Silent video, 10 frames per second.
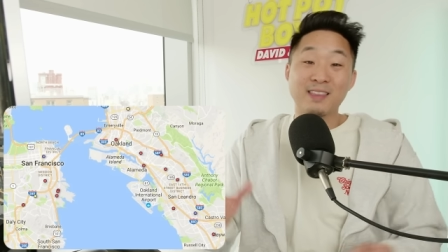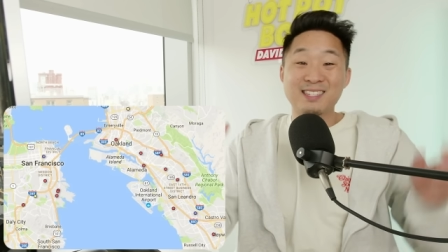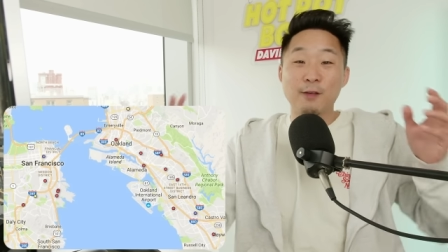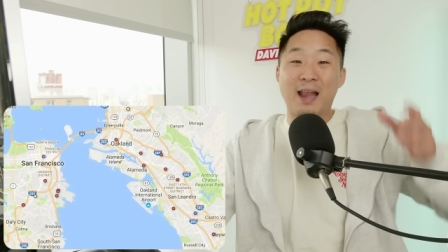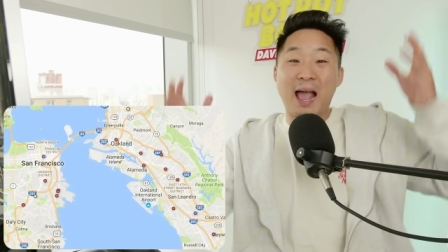
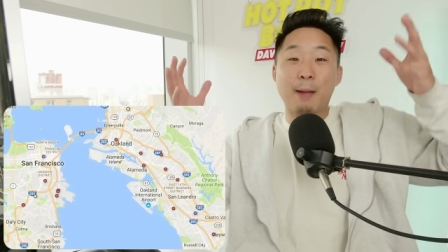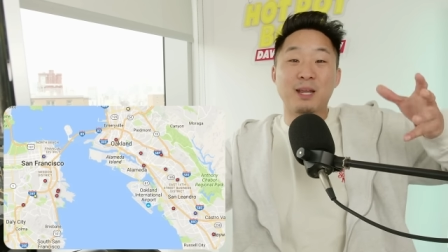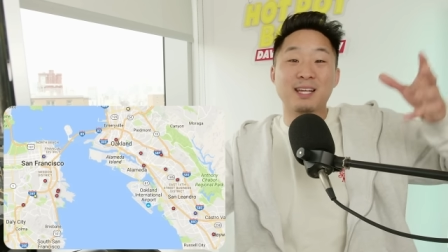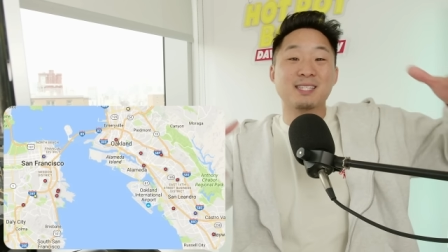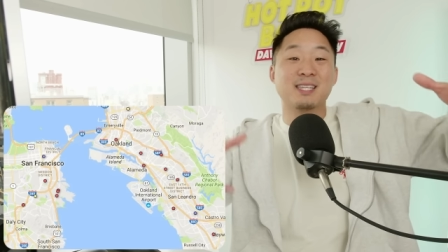that's even
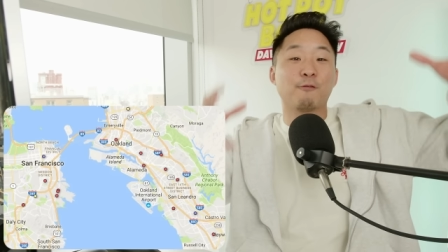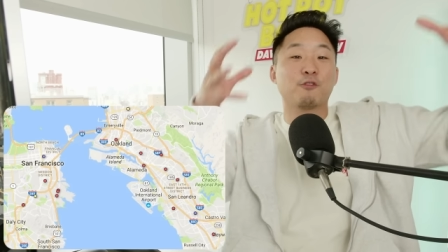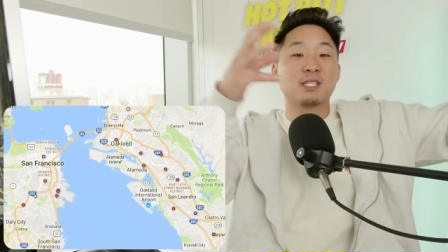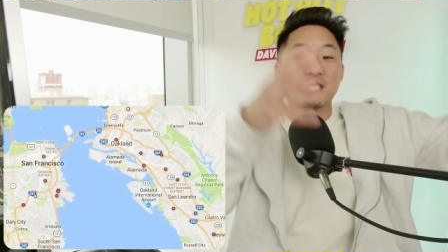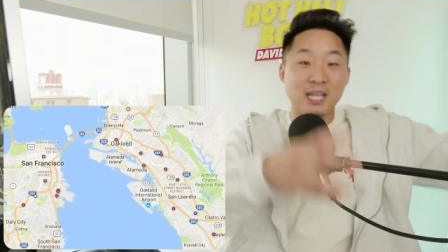happening in San
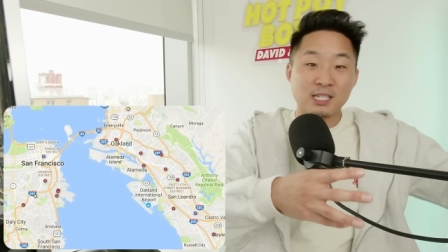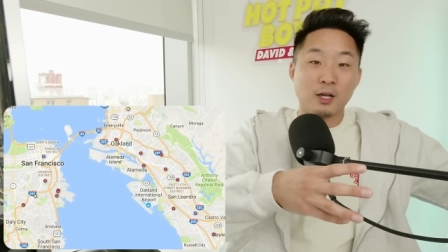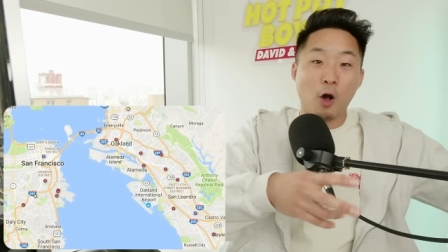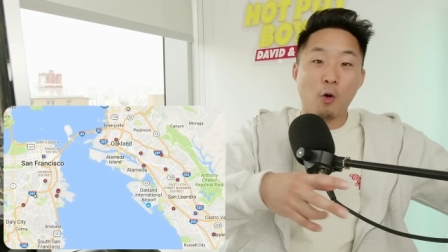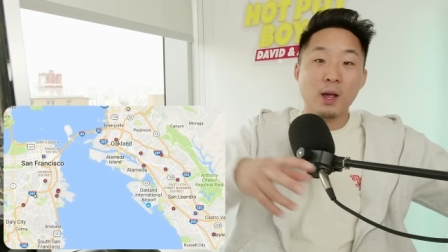
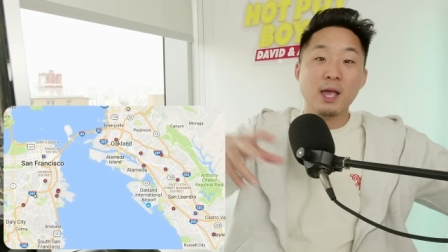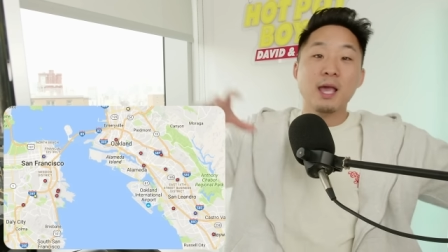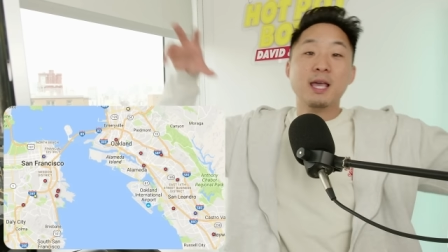Francisco